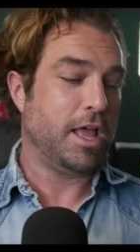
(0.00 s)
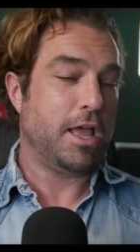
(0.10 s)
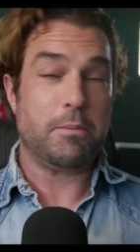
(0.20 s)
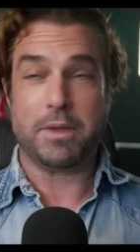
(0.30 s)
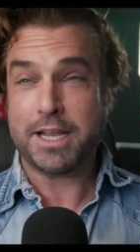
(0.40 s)

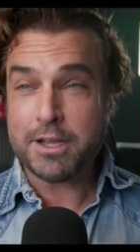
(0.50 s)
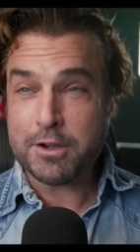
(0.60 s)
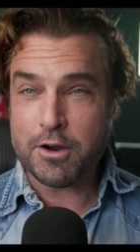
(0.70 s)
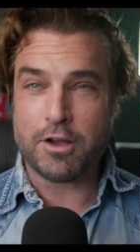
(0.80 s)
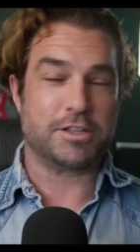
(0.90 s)
meeting
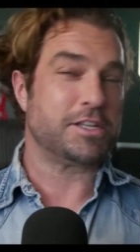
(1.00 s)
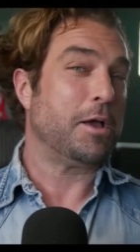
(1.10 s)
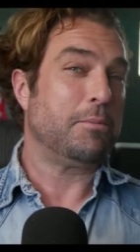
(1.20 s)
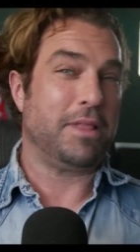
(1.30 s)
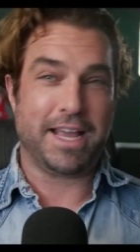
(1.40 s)
girls,
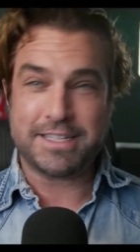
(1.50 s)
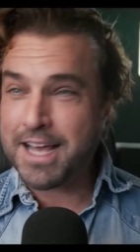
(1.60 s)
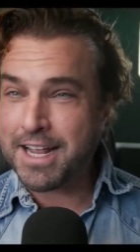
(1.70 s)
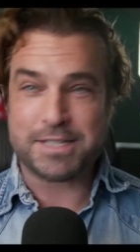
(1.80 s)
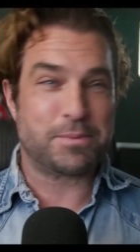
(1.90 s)
playing
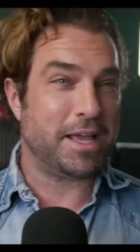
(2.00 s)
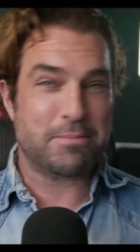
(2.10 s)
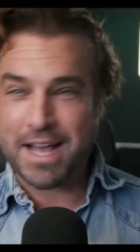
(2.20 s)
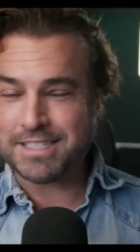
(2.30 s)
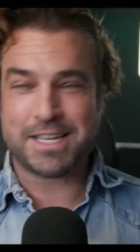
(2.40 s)
tennis, playing
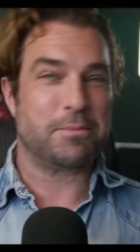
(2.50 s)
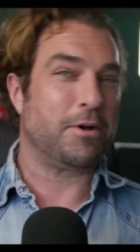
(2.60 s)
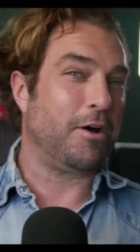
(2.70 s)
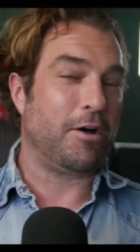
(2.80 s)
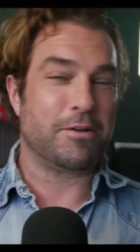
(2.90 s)

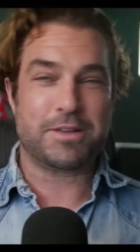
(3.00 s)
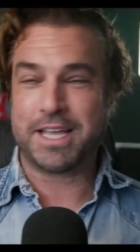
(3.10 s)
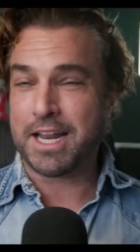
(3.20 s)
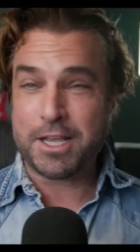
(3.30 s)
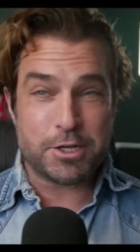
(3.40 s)
basketball,
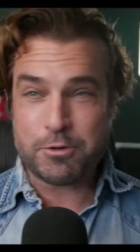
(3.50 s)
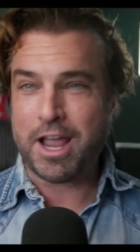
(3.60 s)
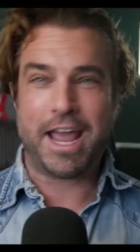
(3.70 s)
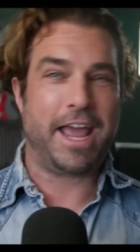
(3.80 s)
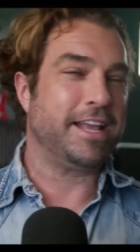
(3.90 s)
getting good
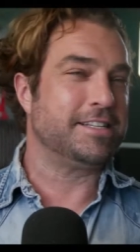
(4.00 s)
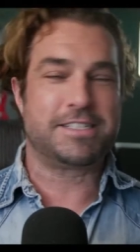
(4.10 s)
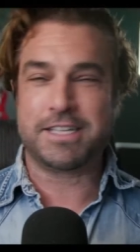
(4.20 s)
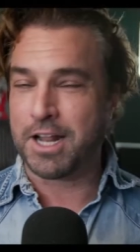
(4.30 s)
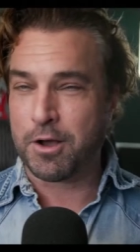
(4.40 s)
grades,
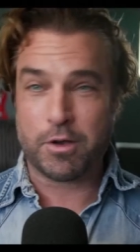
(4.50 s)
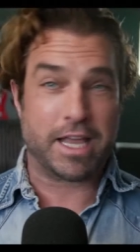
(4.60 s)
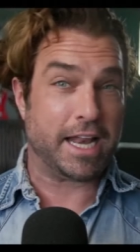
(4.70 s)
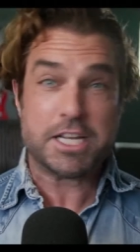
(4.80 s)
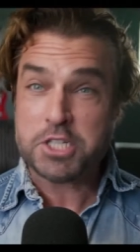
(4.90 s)
you know,
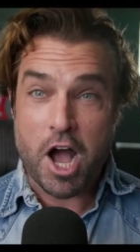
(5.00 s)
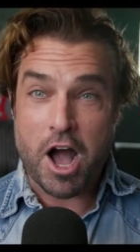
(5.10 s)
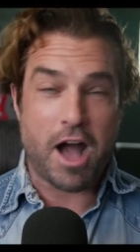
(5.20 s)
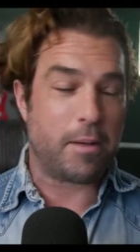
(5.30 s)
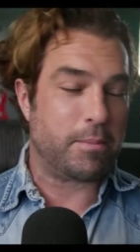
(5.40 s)
getting a
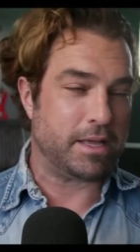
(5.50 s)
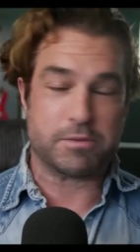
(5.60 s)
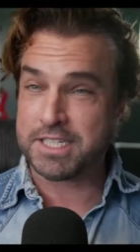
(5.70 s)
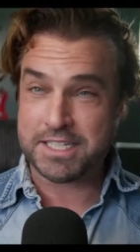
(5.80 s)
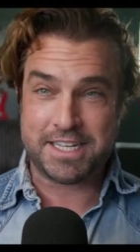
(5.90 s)
job. I was
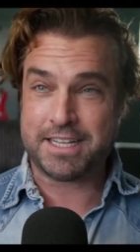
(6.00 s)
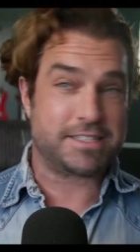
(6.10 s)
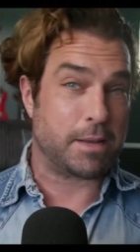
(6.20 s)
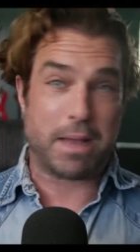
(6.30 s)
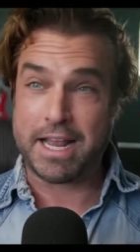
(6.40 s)
16 at the
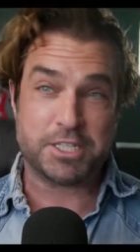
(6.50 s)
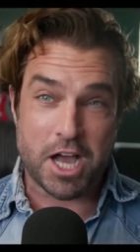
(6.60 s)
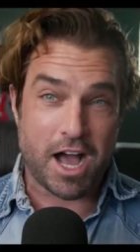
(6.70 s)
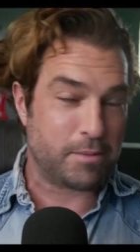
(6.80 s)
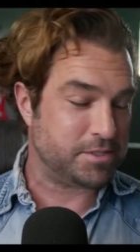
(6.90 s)
time. I had
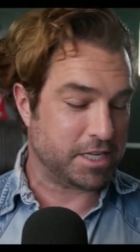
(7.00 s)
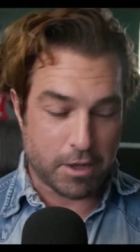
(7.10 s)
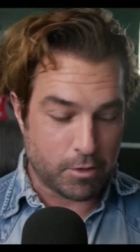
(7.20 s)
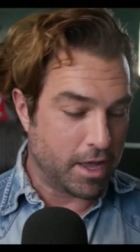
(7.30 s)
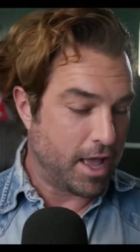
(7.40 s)
jobs, you
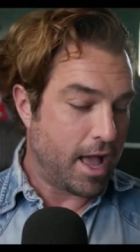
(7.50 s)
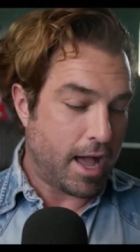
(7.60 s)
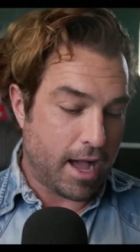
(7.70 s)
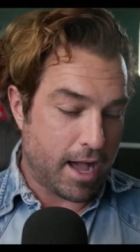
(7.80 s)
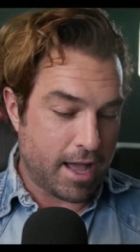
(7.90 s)
know.
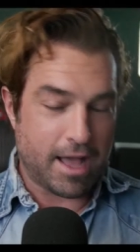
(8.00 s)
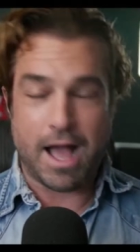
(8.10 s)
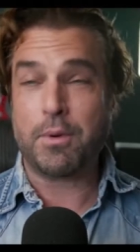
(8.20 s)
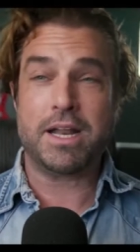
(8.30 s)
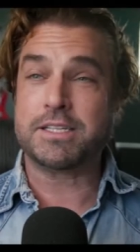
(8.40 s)
I
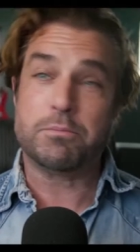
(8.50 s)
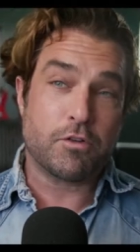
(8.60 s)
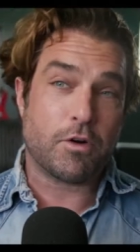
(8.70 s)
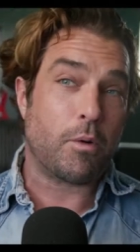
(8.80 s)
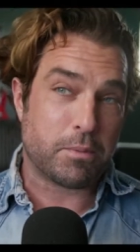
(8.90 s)
wanted to move
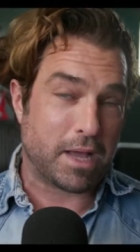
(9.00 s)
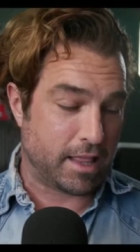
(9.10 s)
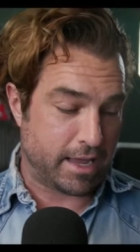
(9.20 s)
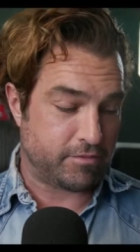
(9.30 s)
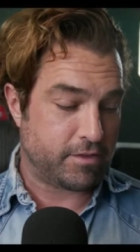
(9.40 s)
on with my
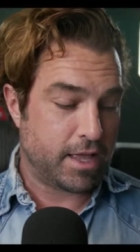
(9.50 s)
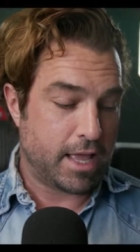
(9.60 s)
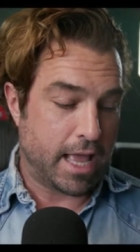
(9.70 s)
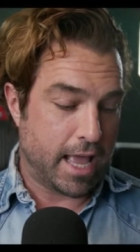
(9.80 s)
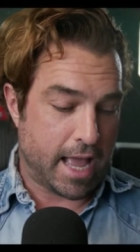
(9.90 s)
life
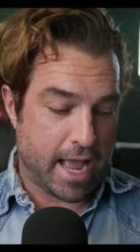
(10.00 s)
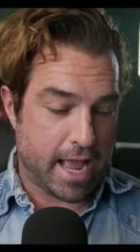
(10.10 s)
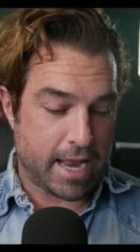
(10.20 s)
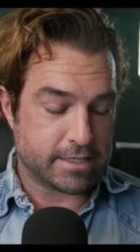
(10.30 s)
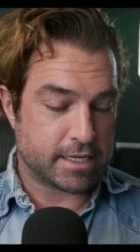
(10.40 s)

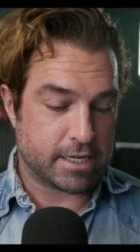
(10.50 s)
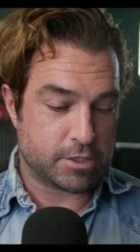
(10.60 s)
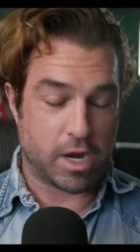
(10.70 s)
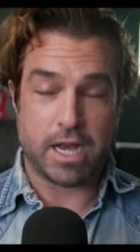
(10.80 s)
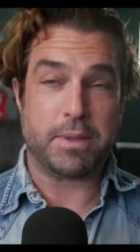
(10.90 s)
and
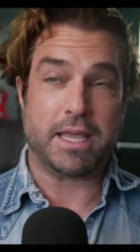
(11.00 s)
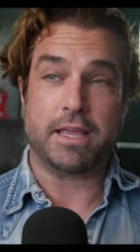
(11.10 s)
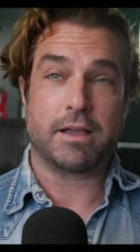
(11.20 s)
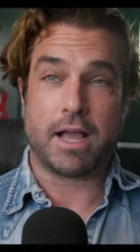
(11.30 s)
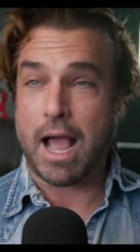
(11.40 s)
try to be
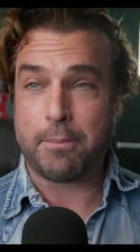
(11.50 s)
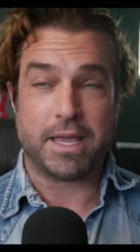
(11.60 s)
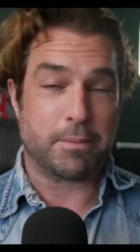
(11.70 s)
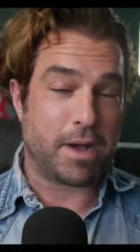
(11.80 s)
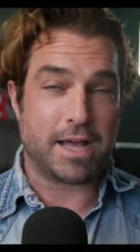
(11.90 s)
happy
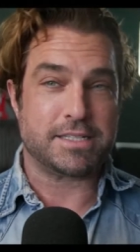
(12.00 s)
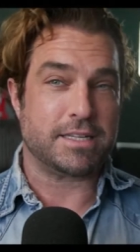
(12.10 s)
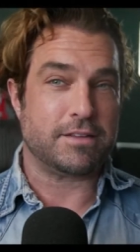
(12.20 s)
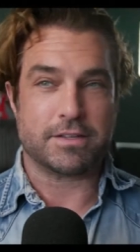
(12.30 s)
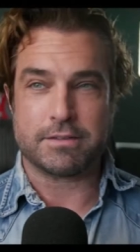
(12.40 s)
and
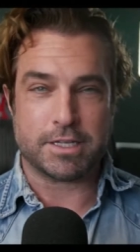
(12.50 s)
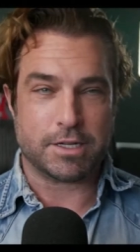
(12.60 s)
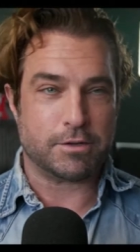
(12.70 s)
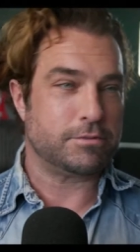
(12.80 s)
positive and, you know,